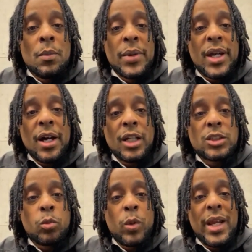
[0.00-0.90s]

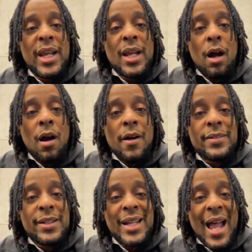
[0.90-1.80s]
Because we are
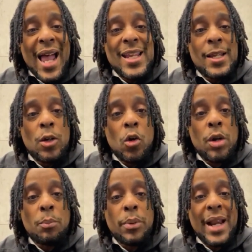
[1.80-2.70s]
not
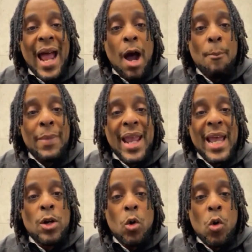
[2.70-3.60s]
going to put our
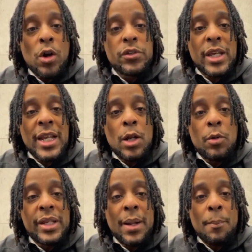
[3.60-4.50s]
man horns in
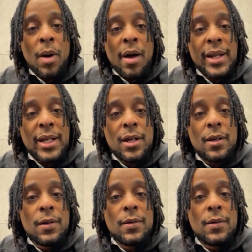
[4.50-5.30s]
no demonic